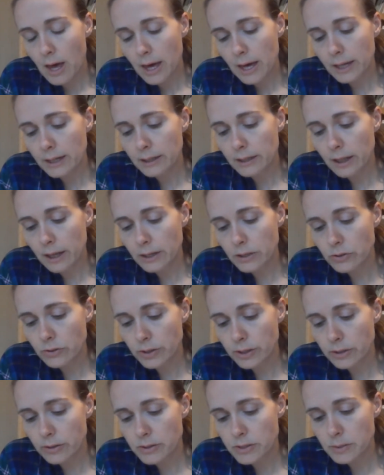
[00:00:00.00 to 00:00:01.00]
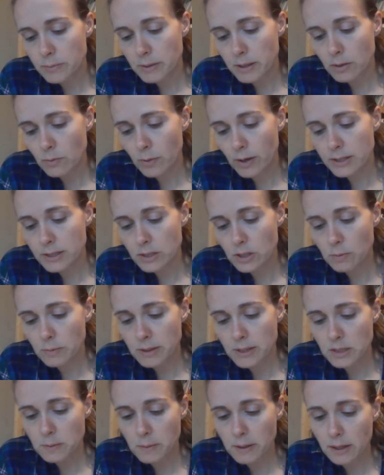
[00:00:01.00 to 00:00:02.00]
Incline your ear to me, rescue
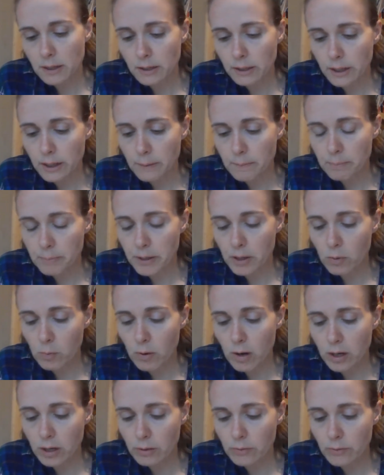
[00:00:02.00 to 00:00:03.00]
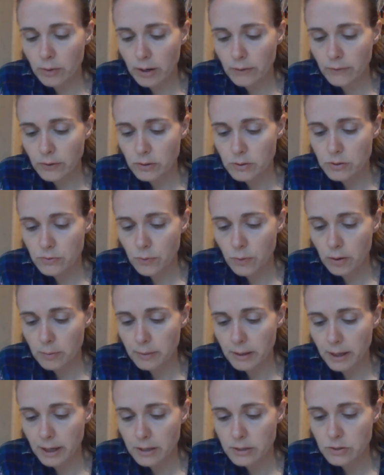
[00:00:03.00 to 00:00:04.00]
me speedily. Be a rock of refuge for
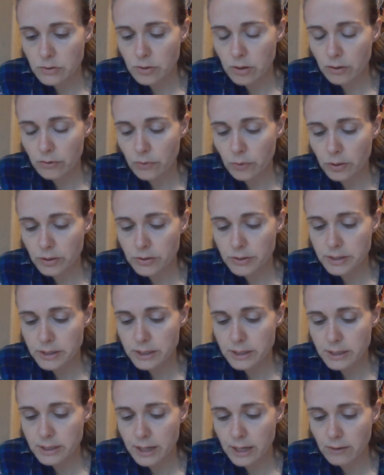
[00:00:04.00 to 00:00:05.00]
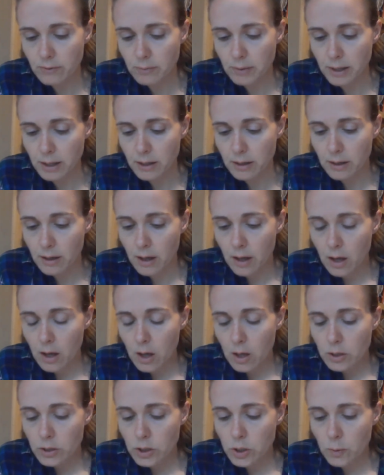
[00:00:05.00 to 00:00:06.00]
me, a strong fortress to save me.
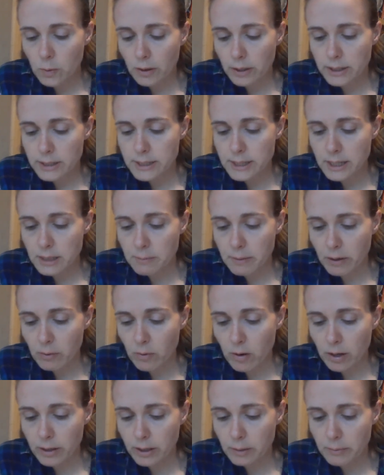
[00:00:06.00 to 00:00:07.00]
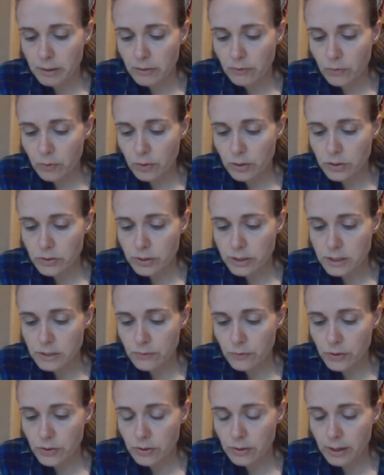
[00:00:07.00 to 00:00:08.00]
You are indeed my rock and my fortress.
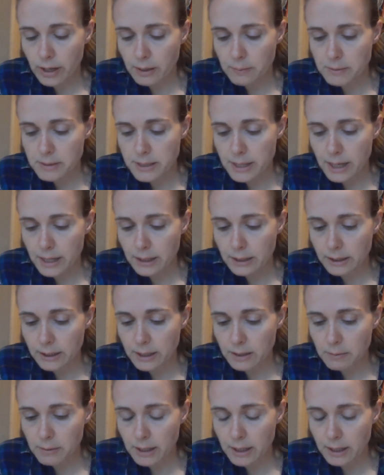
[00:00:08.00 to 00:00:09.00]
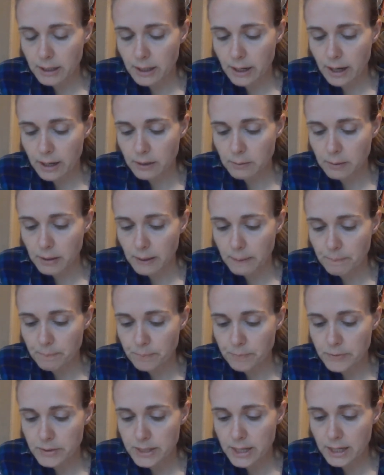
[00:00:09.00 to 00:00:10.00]
For your name's sake, lead me and guide me.
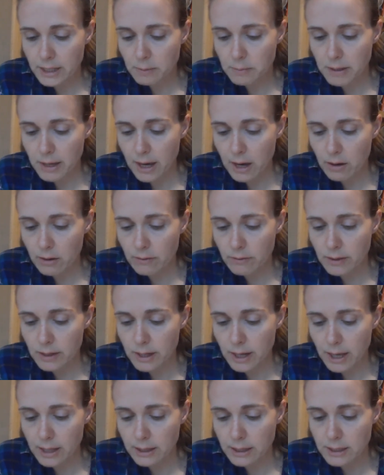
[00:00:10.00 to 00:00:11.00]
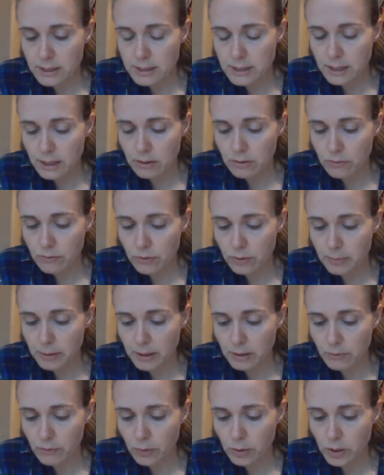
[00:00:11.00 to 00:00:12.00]
Take me out of the net that is hidden for
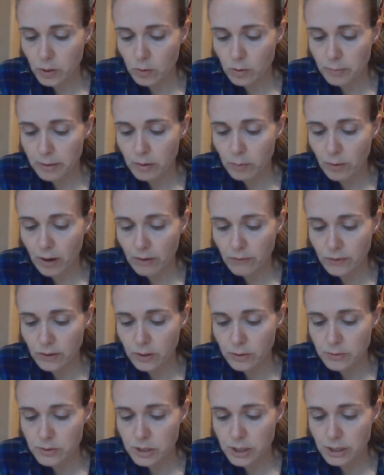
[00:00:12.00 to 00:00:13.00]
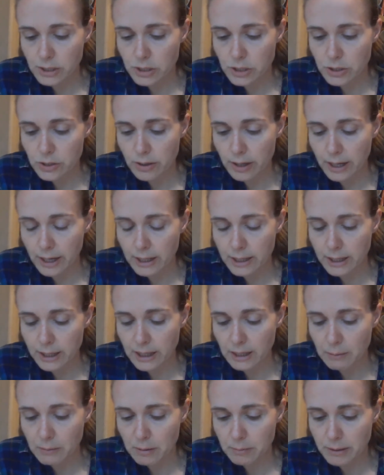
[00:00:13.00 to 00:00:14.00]
me, for you are my refuge. Into your hand I
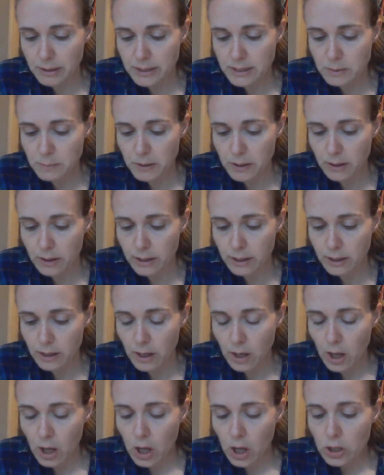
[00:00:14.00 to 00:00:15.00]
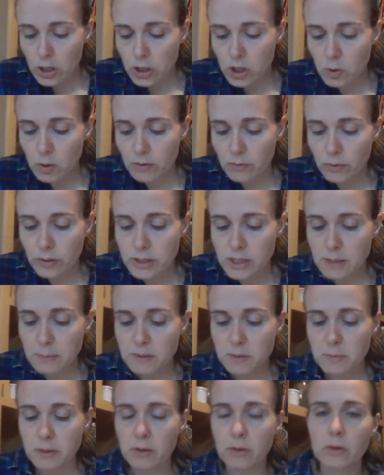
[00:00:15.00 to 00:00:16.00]
commit my spirit. You have
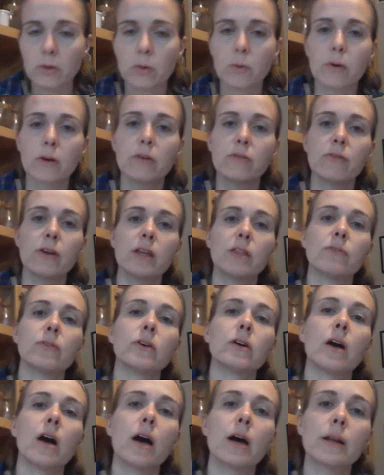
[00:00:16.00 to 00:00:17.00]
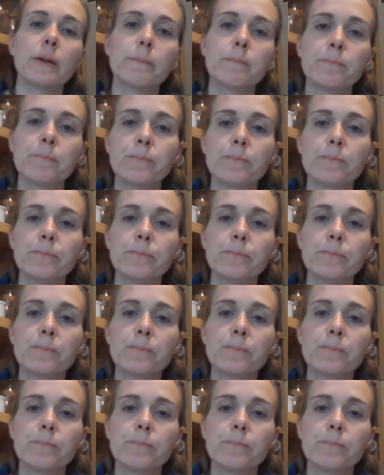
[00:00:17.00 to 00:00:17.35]
redeemed me, O Lord, faithful God.